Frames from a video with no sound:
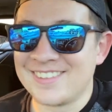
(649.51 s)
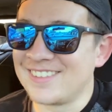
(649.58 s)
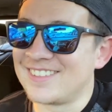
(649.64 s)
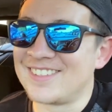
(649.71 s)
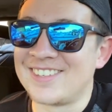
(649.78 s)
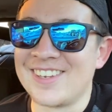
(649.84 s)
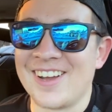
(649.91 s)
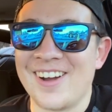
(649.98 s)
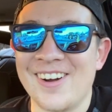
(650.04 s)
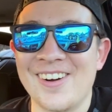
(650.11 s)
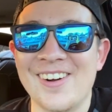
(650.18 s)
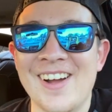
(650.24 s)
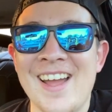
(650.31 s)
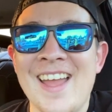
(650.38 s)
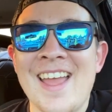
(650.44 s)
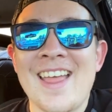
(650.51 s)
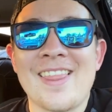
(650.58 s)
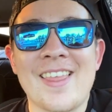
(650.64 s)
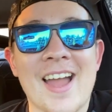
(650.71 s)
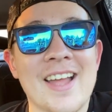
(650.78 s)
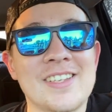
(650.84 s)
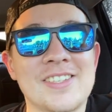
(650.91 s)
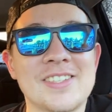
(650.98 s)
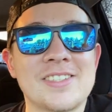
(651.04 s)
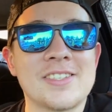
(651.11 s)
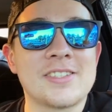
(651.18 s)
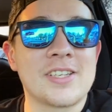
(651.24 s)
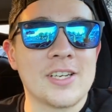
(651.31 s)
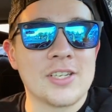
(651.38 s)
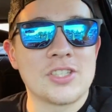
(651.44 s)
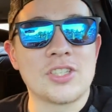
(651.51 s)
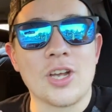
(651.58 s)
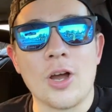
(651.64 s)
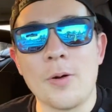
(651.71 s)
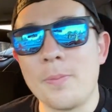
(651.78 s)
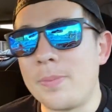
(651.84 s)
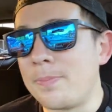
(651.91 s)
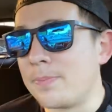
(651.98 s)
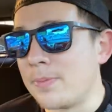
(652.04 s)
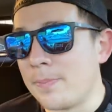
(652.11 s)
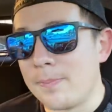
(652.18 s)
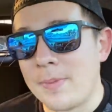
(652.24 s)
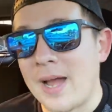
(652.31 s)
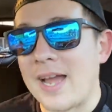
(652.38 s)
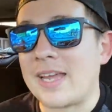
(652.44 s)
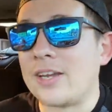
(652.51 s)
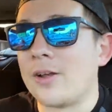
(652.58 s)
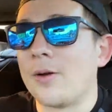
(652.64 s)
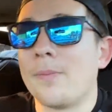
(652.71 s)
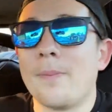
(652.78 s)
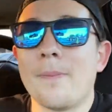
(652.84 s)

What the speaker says: So that just is gonna show my, you know,